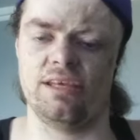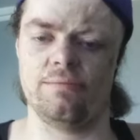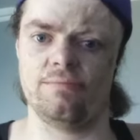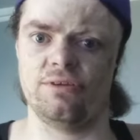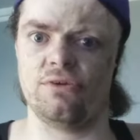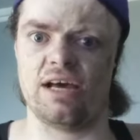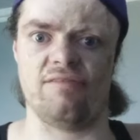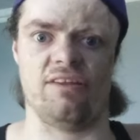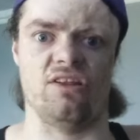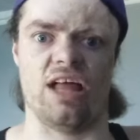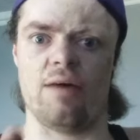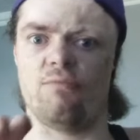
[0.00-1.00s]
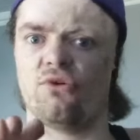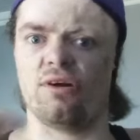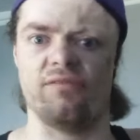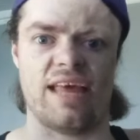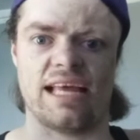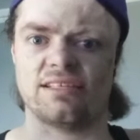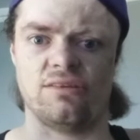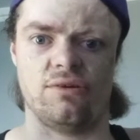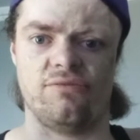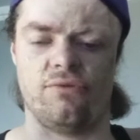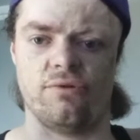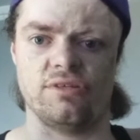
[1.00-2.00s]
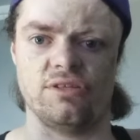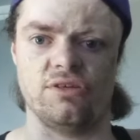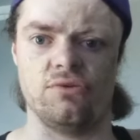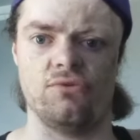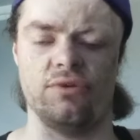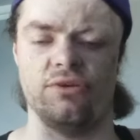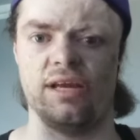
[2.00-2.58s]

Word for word: Yep, you have a lot more of that to look forward to.